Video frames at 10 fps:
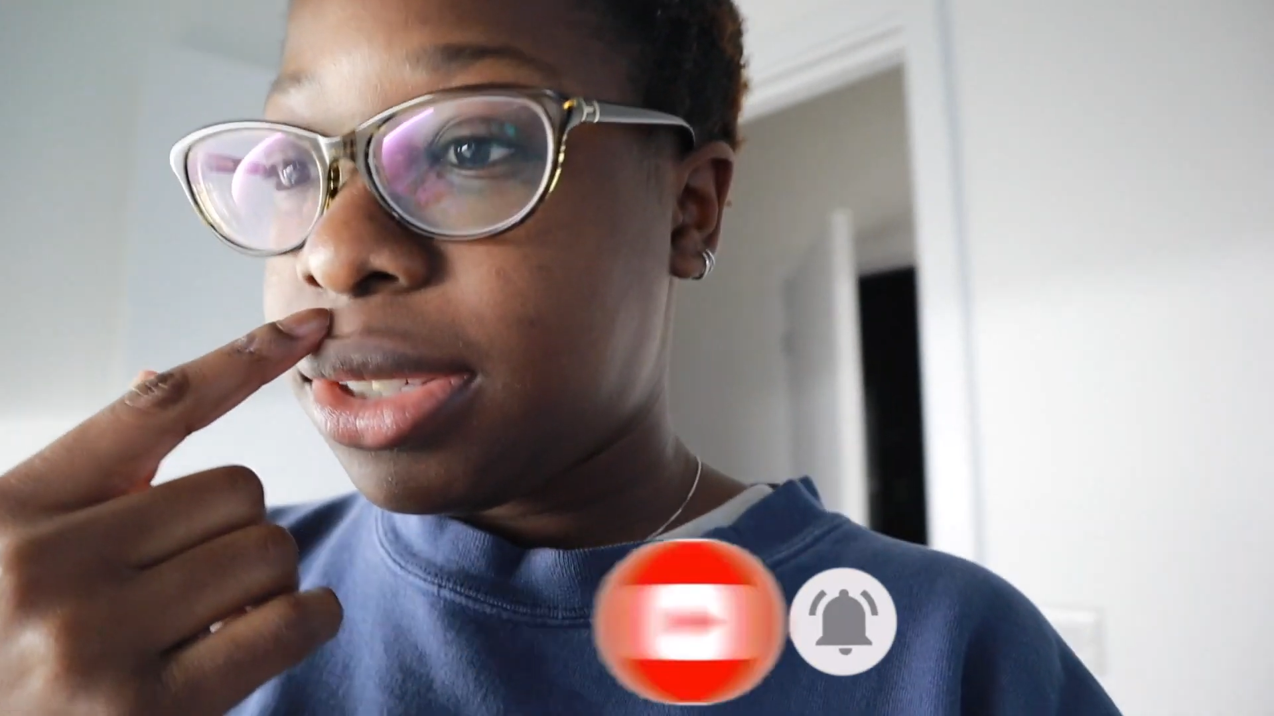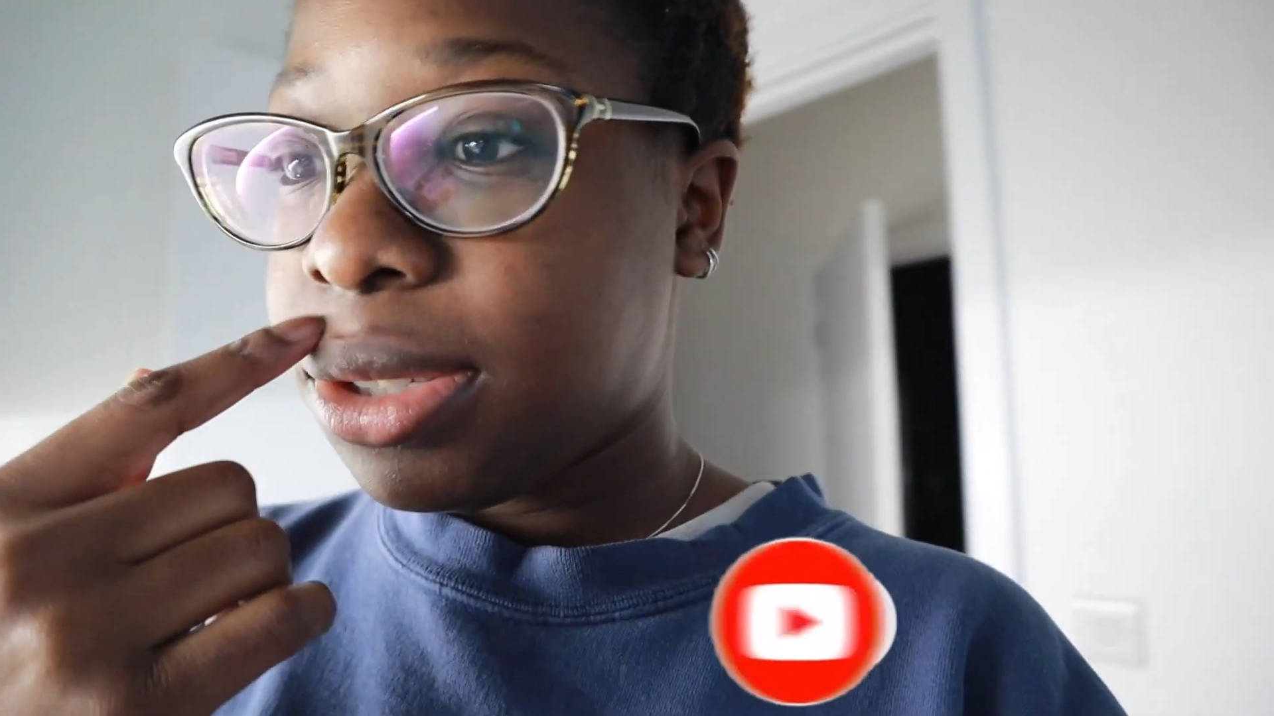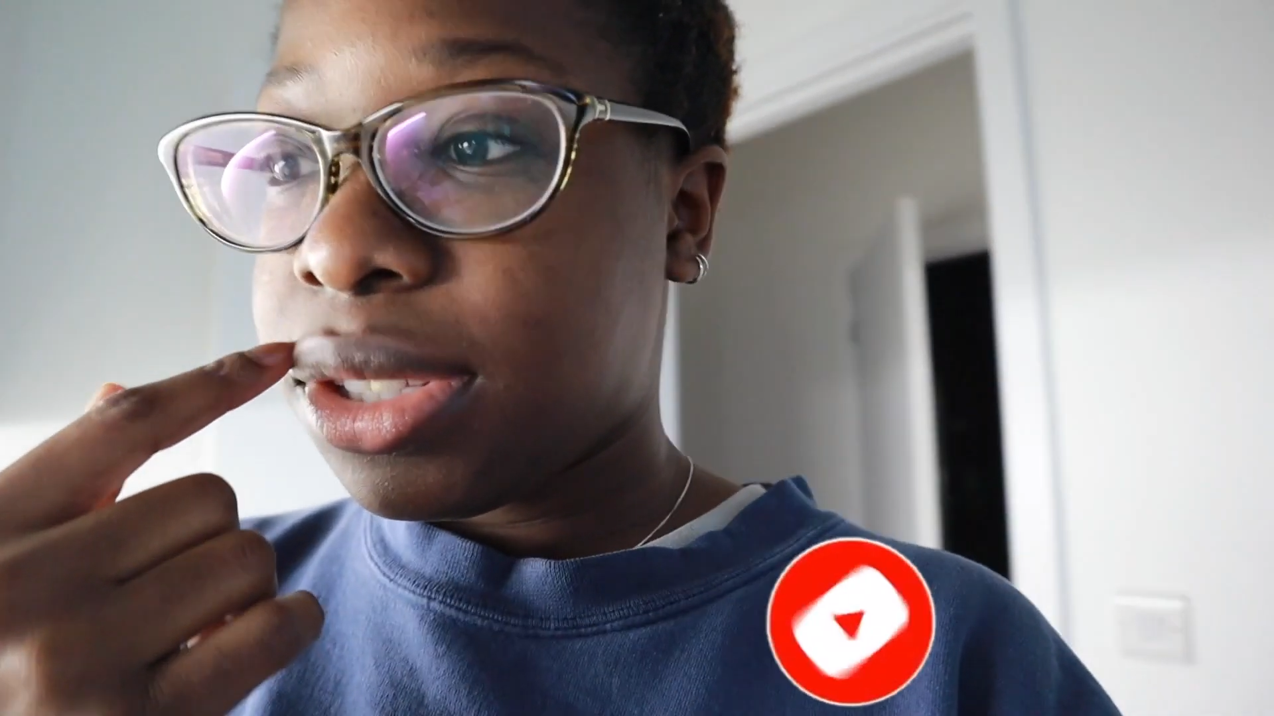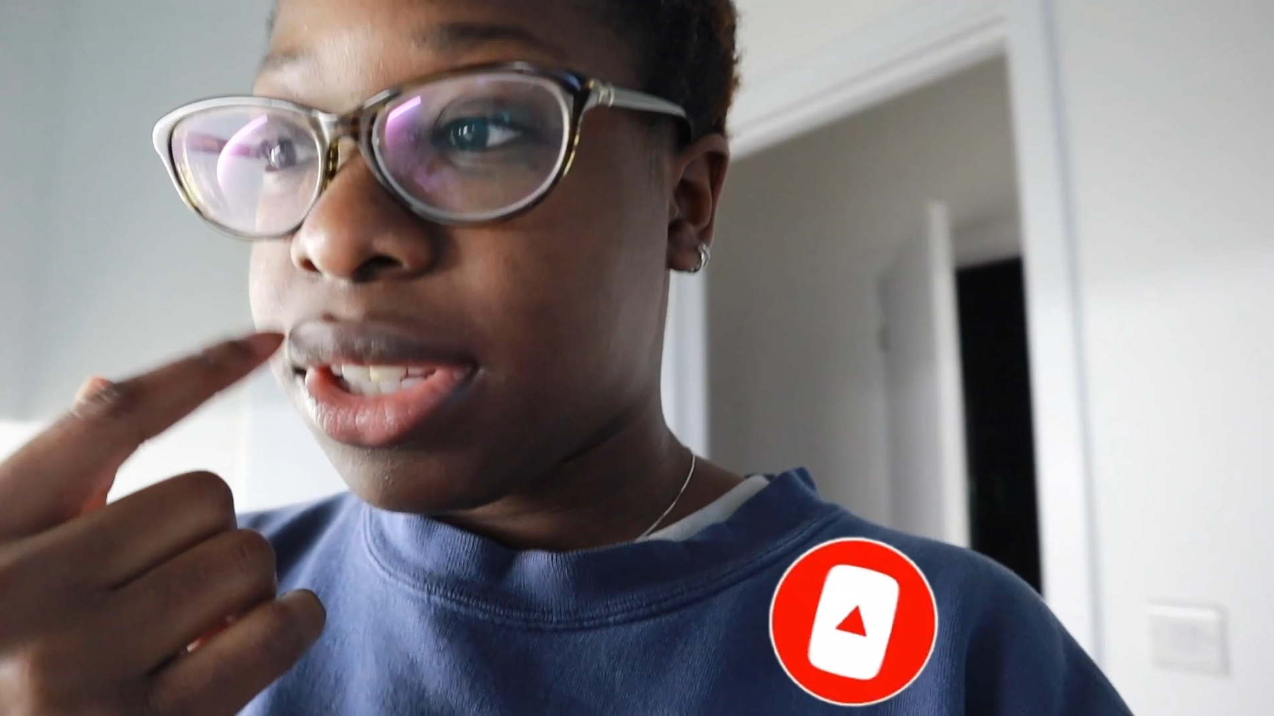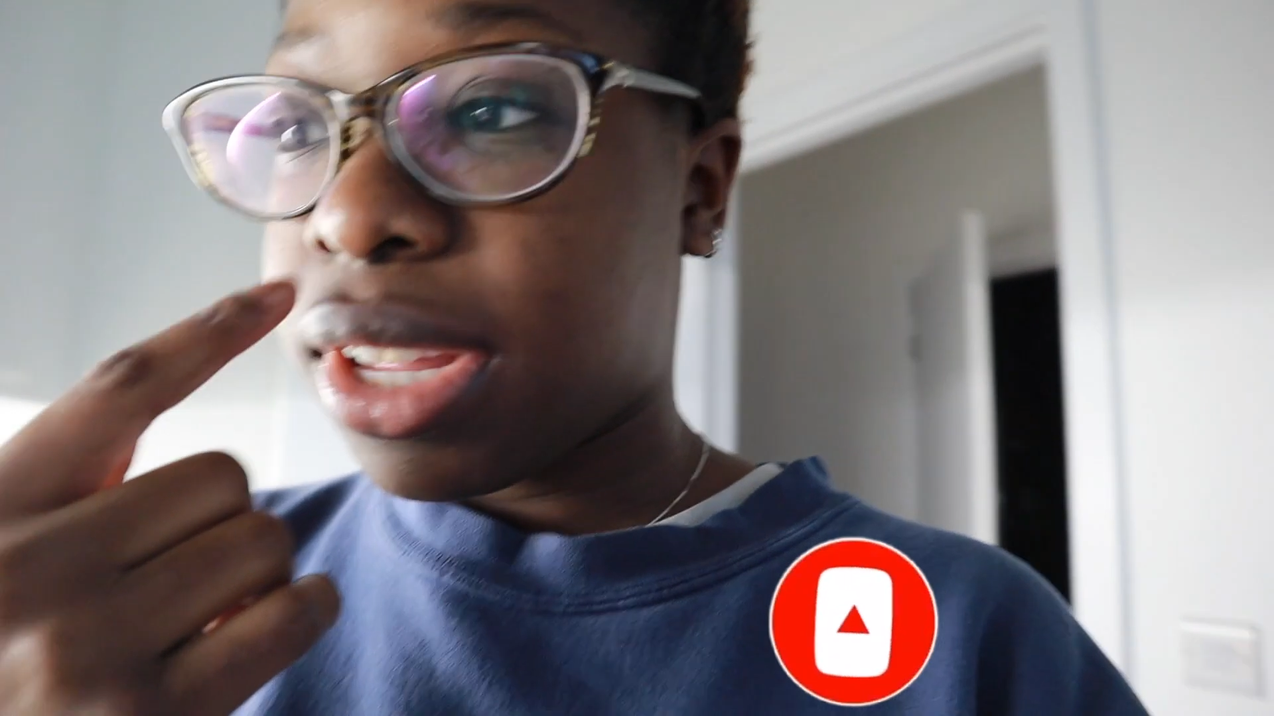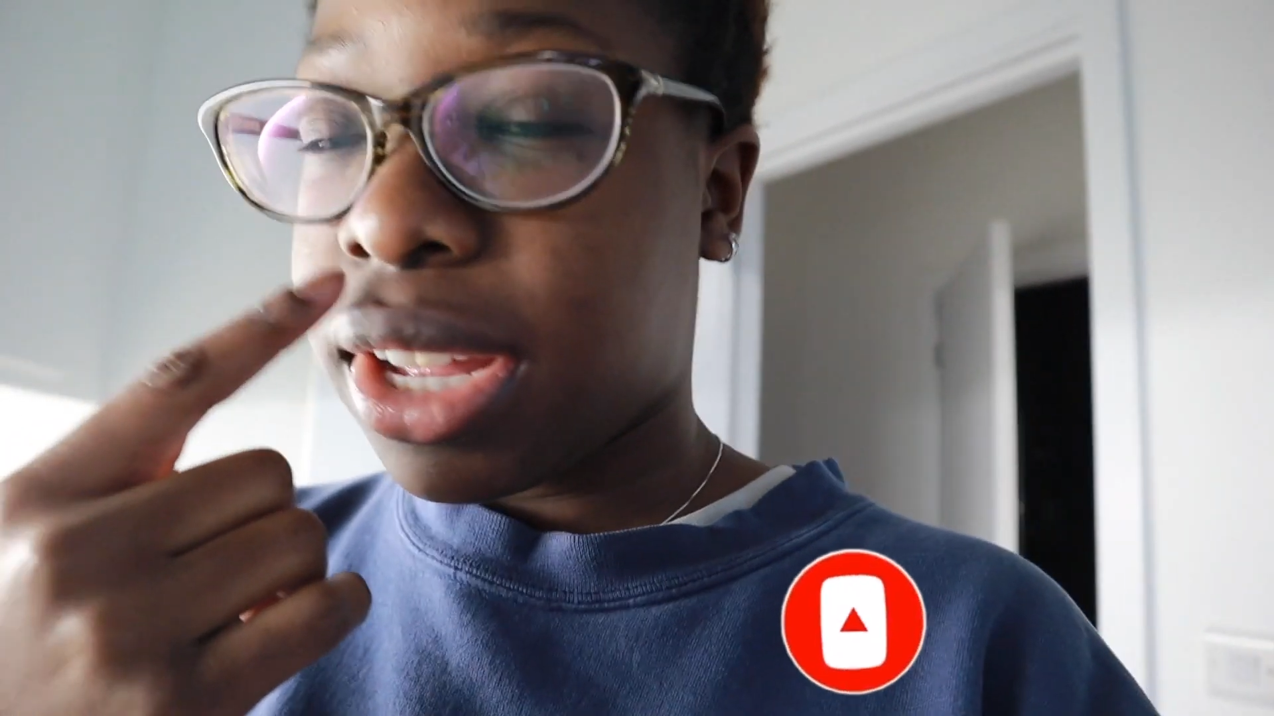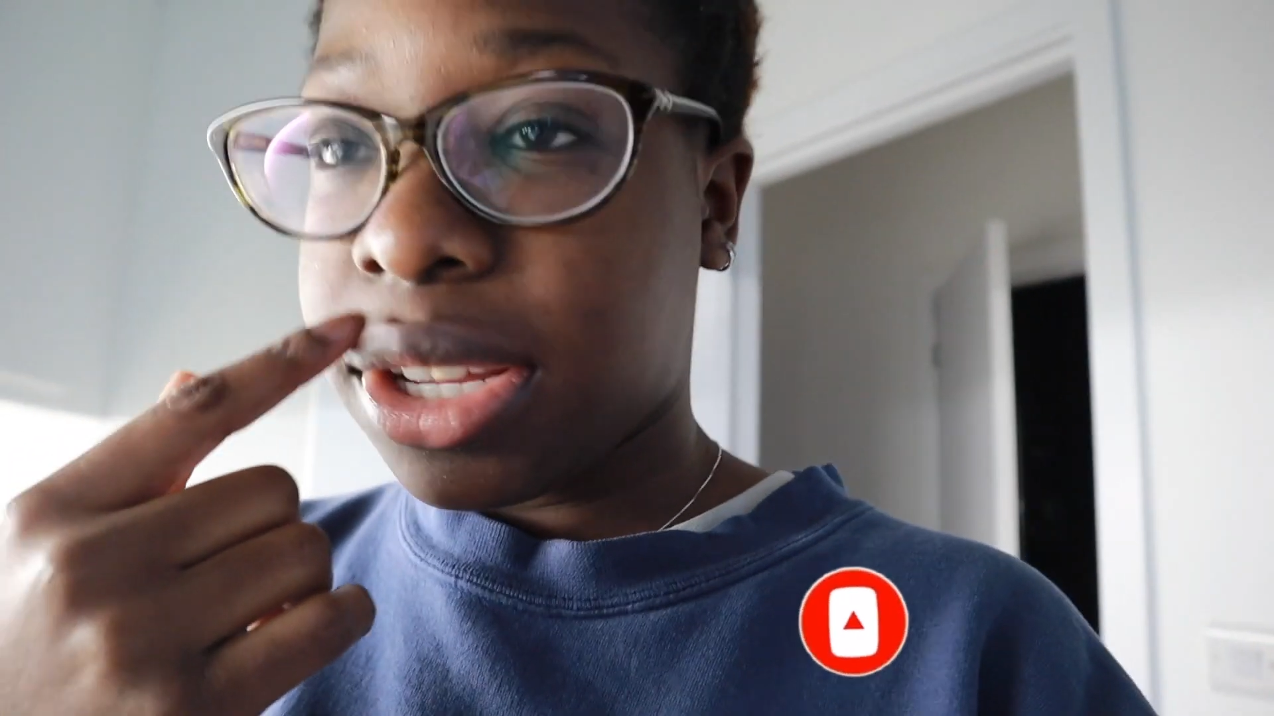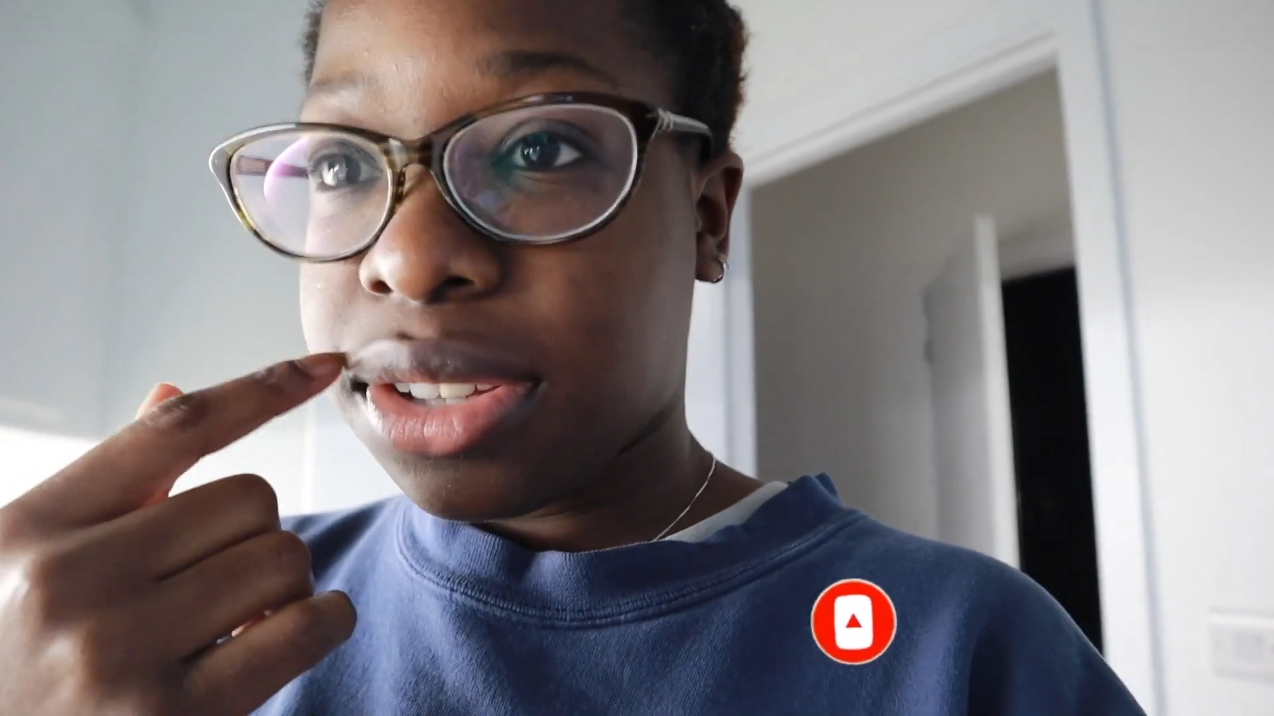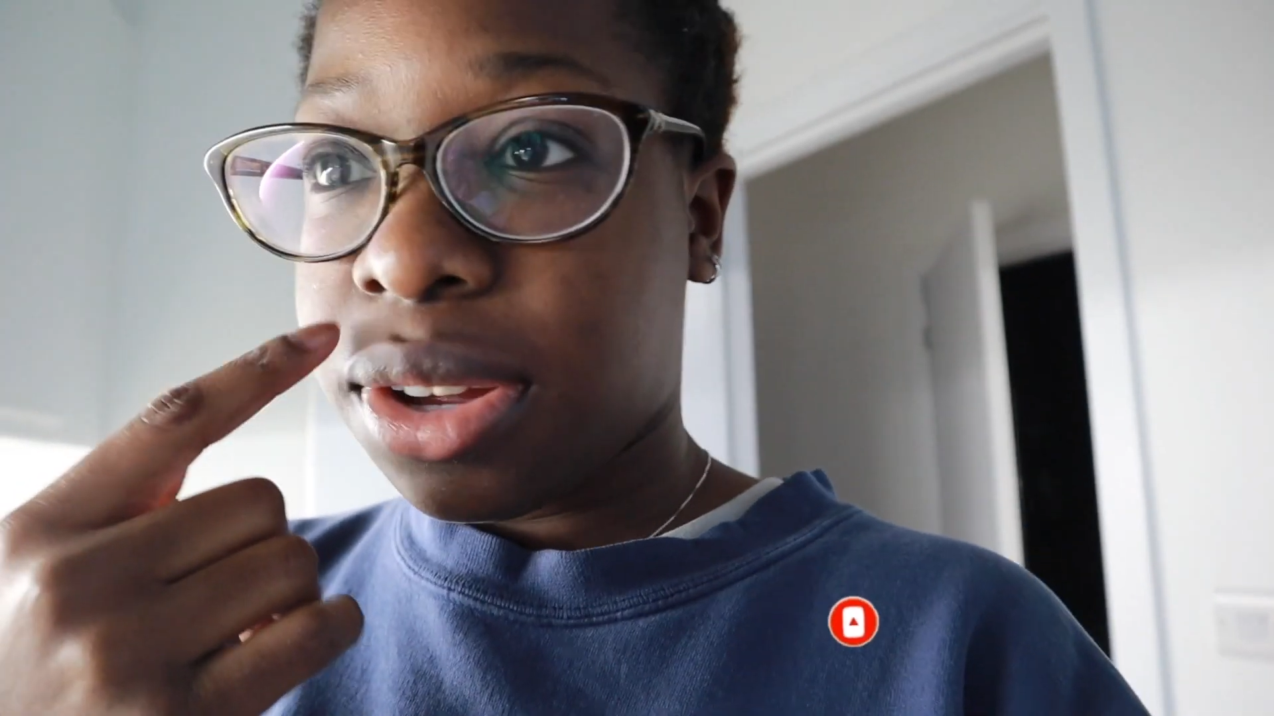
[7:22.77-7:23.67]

so the guy is